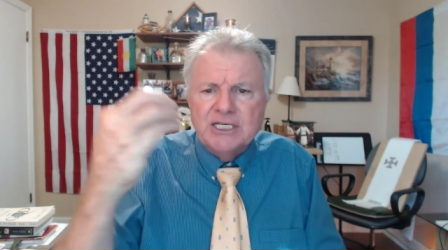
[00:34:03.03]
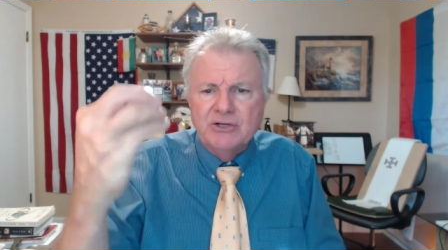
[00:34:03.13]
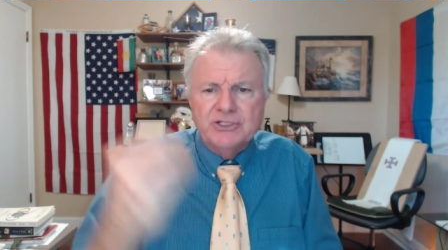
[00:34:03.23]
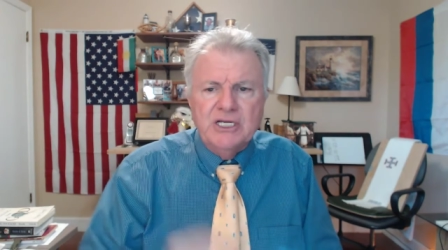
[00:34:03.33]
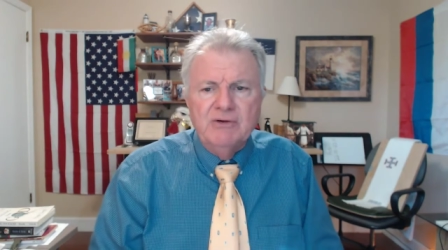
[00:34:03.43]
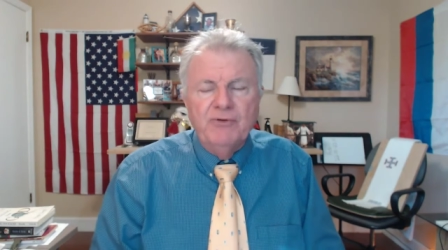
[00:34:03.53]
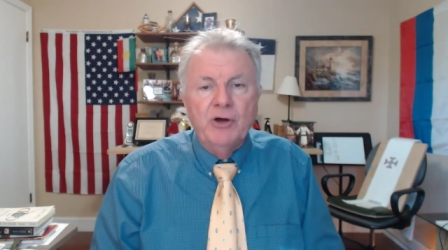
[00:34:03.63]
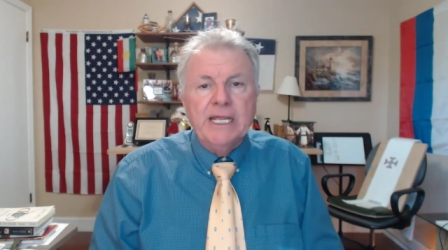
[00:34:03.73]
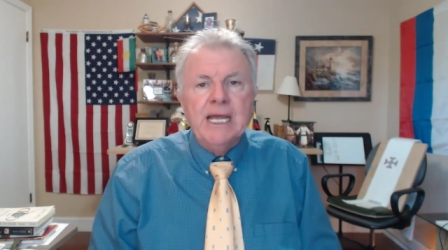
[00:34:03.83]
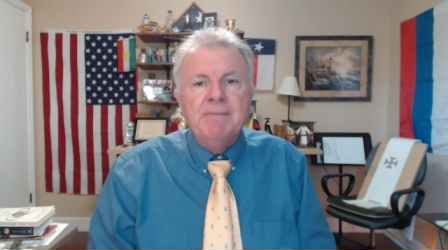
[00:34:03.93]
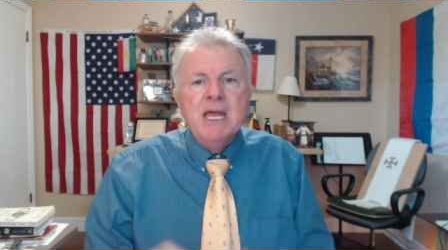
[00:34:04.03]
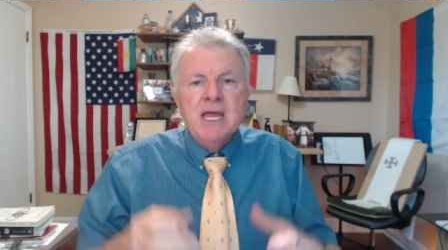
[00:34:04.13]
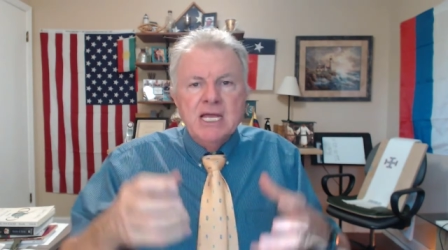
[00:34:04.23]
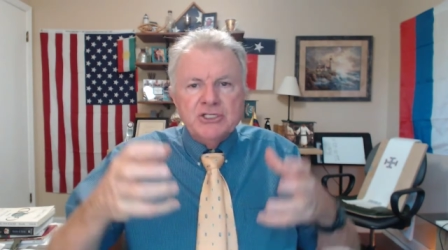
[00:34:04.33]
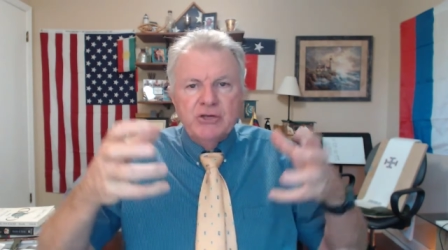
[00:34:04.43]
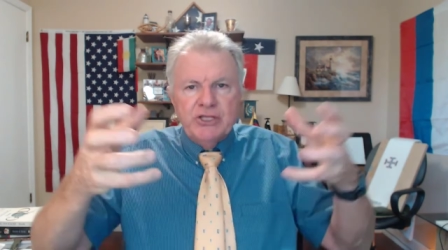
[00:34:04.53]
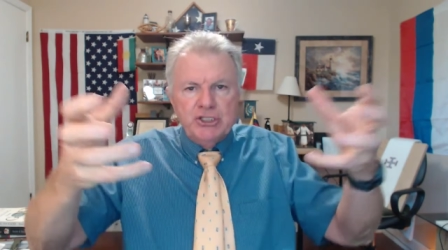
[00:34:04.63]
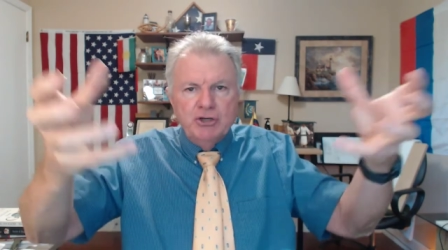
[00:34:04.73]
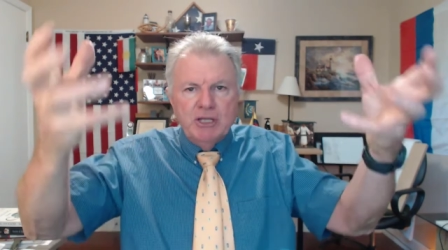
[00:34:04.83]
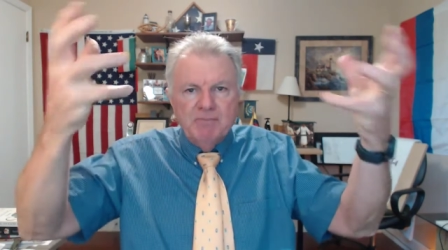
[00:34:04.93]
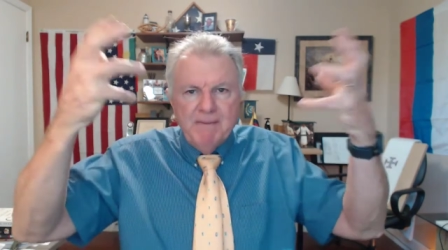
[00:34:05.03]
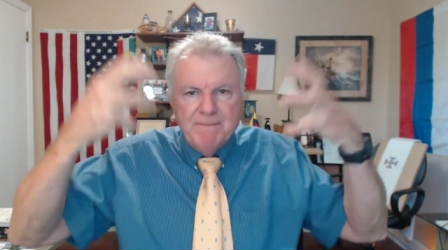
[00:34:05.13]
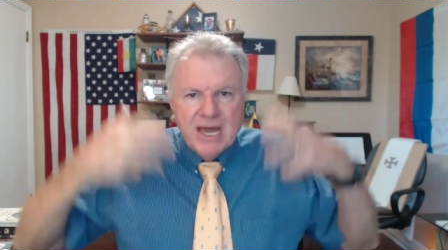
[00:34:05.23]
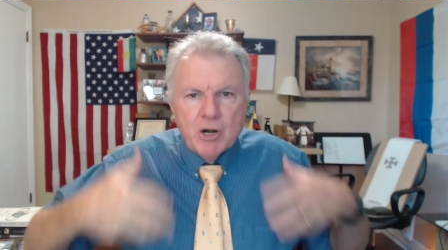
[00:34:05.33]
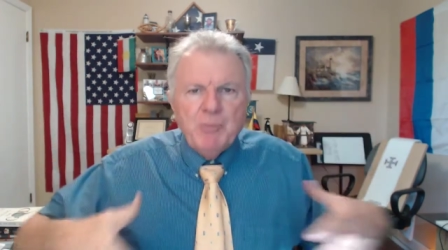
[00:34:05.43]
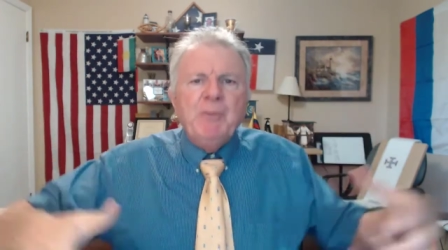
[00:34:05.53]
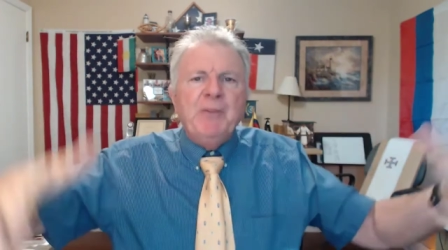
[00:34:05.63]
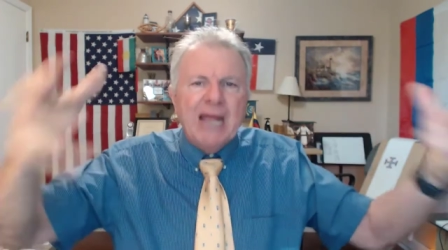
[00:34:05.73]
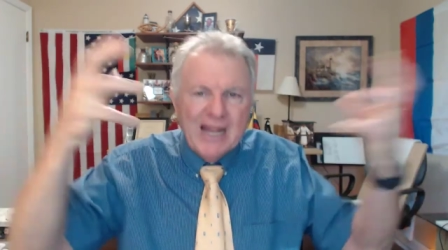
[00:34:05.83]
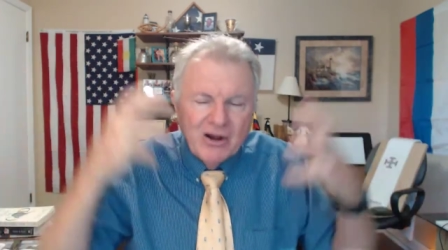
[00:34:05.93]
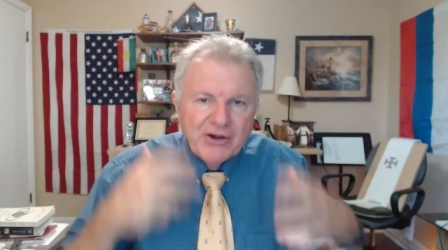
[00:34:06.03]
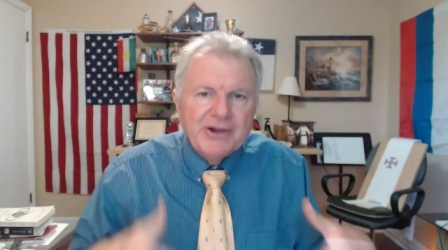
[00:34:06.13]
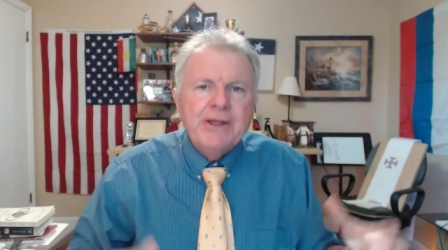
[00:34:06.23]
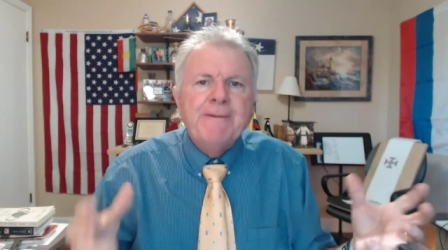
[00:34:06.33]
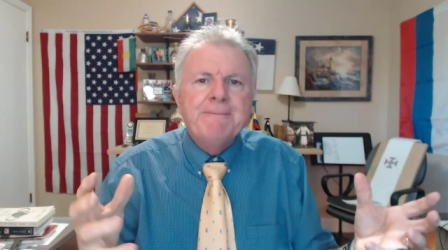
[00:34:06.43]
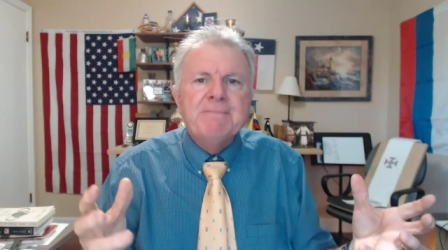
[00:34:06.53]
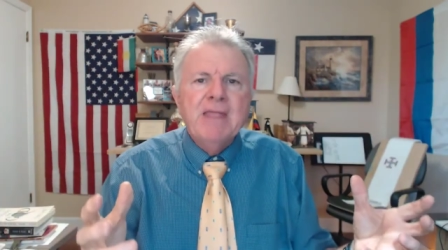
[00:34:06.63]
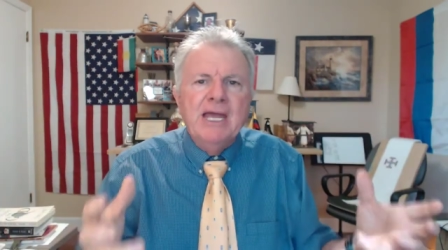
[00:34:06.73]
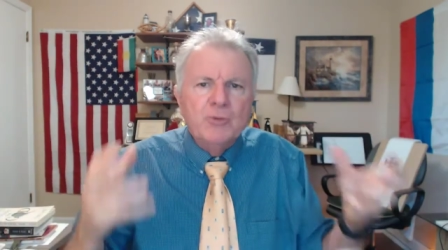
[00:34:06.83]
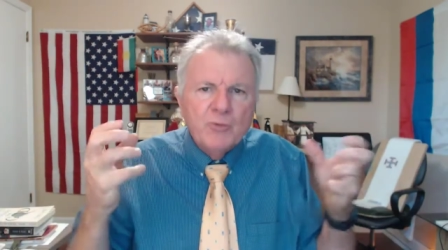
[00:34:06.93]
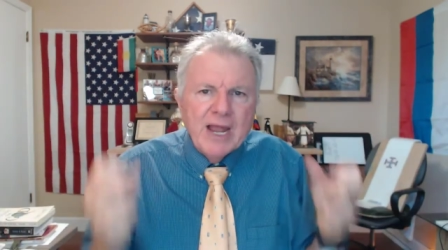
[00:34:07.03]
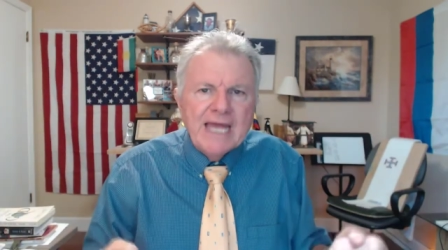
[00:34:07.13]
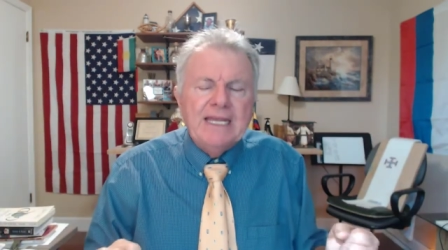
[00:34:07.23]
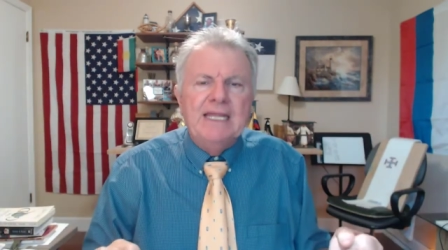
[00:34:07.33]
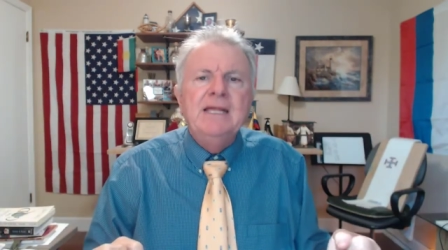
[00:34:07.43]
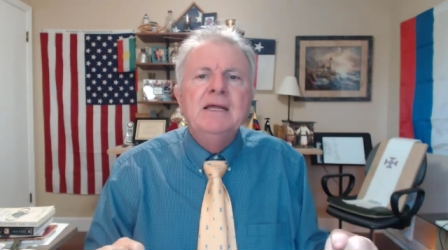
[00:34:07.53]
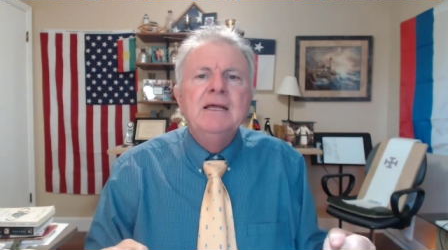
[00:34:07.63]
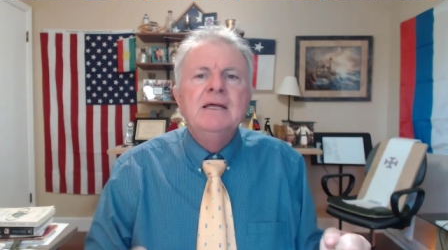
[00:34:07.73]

yourself on Him so that you can be better prepared and ready